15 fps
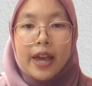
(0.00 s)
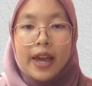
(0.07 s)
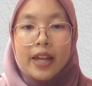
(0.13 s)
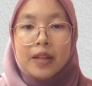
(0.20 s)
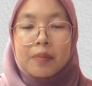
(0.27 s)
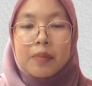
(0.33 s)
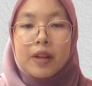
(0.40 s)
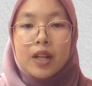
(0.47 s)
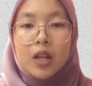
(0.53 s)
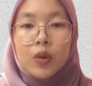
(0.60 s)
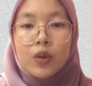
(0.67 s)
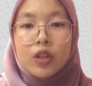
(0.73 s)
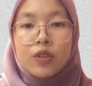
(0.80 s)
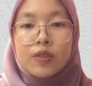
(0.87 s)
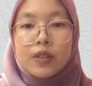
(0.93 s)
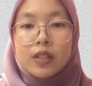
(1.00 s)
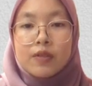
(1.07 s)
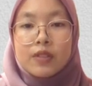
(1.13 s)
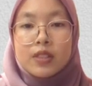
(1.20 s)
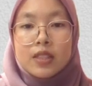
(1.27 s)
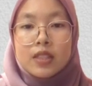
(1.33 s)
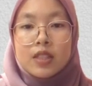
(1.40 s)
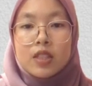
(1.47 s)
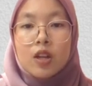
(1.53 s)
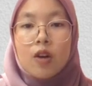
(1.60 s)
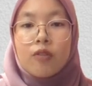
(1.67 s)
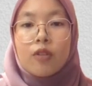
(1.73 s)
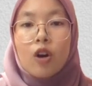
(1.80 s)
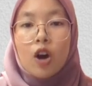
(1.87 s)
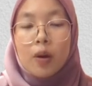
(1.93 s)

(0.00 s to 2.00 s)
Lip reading: and Malawi University of